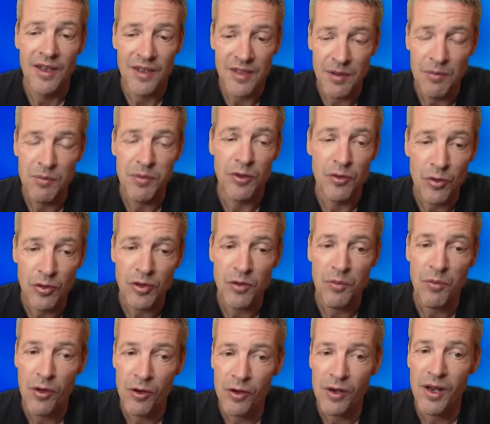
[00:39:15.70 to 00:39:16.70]
simply took the
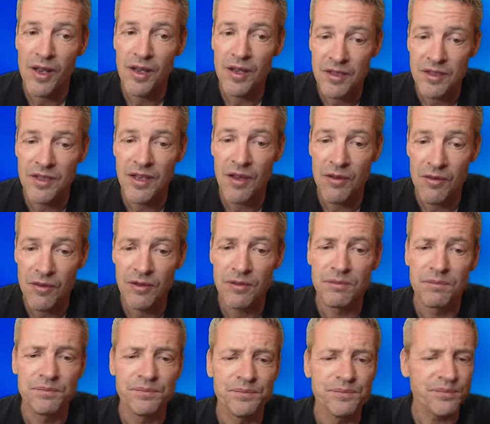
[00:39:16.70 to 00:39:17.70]
pawn on a7.